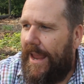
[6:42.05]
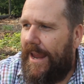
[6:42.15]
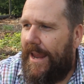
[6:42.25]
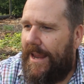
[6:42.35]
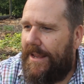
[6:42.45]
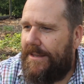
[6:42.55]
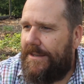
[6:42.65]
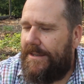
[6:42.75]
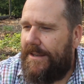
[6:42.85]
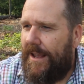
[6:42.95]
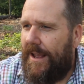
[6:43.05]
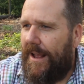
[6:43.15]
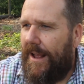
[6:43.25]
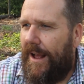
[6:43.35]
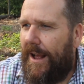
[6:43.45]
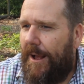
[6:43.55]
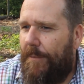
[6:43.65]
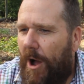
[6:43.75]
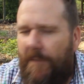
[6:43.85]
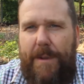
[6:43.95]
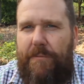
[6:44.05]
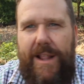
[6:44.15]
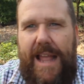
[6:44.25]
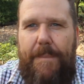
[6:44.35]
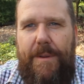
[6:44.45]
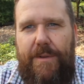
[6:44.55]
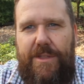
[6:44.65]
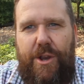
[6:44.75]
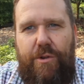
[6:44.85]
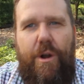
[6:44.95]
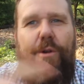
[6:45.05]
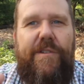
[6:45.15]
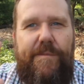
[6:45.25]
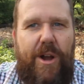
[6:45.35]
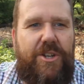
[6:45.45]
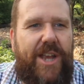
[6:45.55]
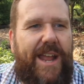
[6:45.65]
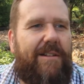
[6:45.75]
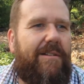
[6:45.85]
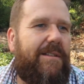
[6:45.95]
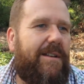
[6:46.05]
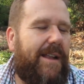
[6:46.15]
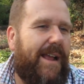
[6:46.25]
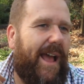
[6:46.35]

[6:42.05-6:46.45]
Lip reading: is I've been really happy with the growth of my channel and